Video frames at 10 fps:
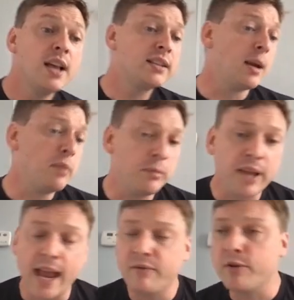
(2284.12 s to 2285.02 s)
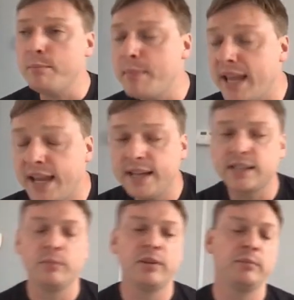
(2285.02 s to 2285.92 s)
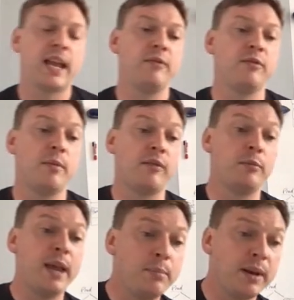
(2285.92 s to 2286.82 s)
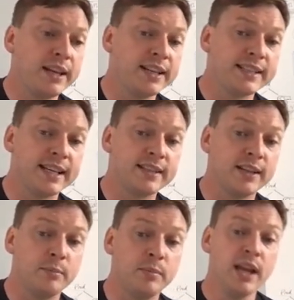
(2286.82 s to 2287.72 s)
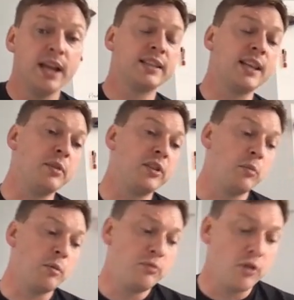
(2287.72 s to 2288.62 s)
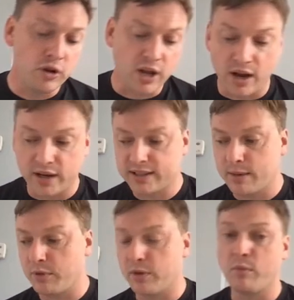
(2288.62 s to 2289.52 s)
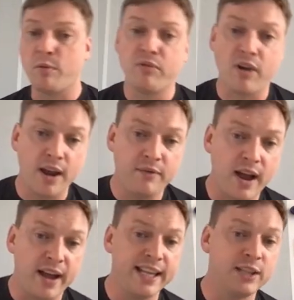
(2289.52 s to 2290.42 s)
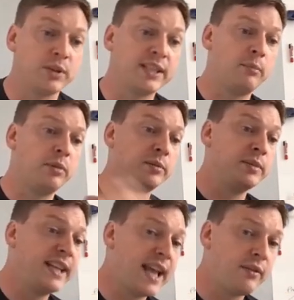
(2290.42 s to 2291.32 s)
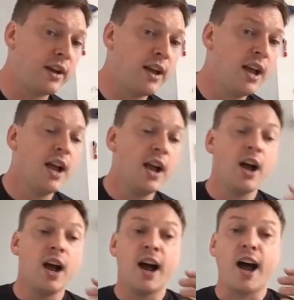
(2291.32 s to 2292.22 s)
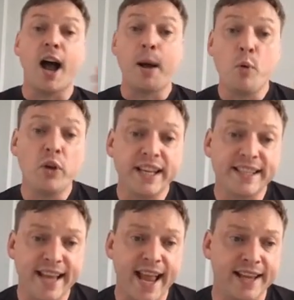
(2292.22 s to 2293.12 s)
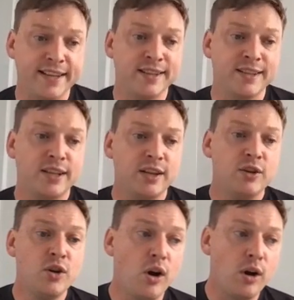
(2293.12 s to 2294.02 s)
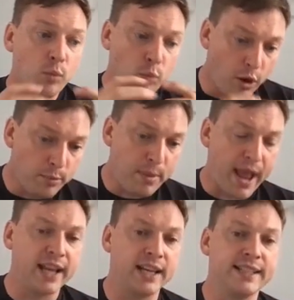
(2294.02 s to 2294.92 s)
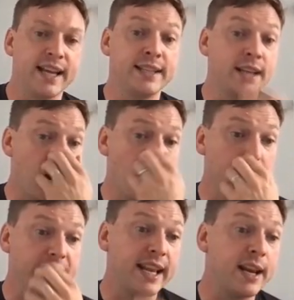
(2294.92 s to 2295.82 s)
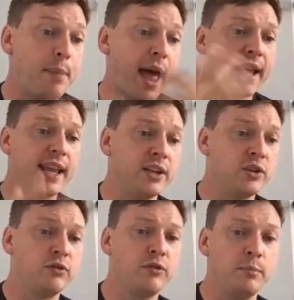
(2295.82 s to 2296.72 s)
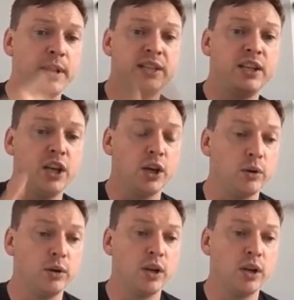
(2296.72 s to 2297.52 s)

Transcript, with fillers: Some of them came from me, some of them came from other people in the system, some of them were broadcast, some of them were private. I need to assemble them together. I want to send not one packet of data, I want to send a package from me to you.